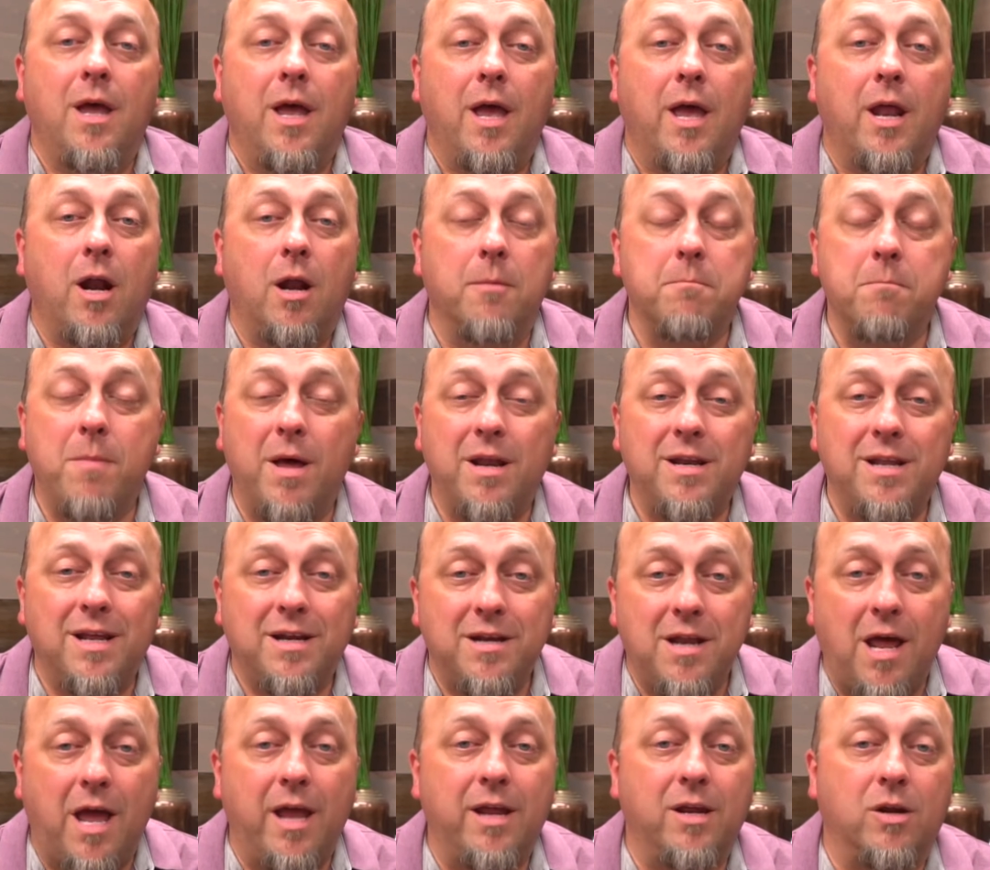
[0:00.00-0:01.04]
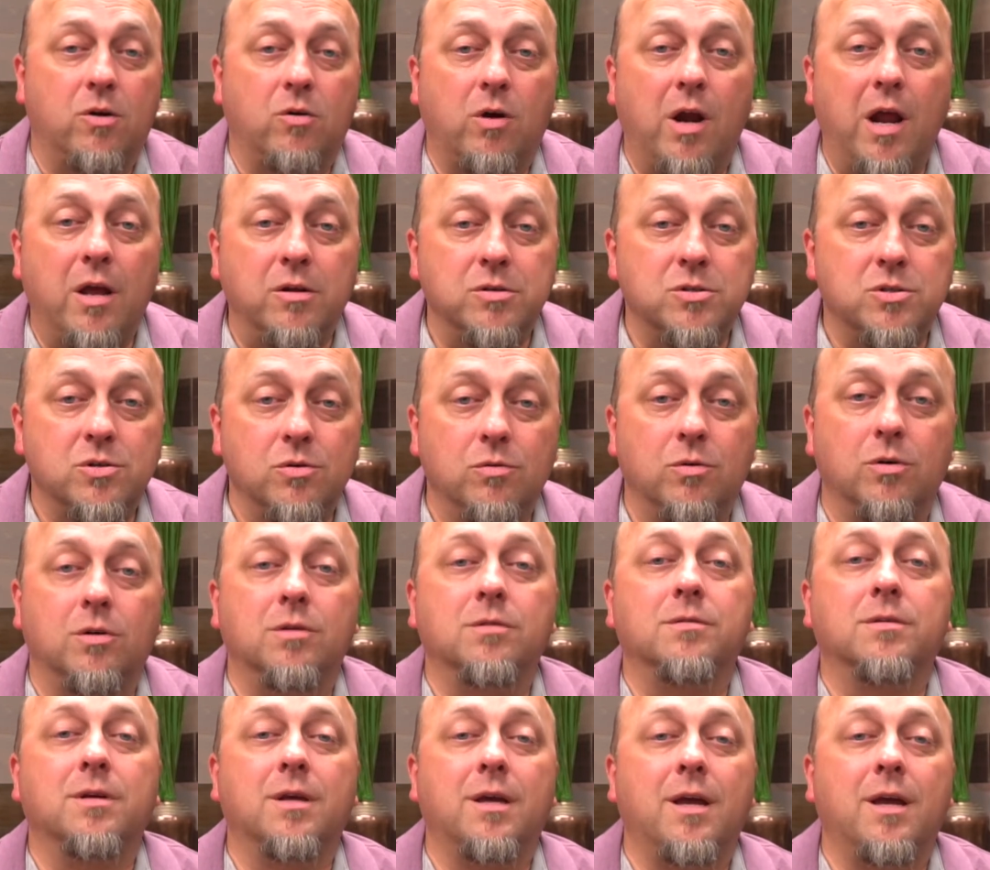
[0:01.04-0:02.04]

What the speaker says: And on Monday night, Crown Jewel,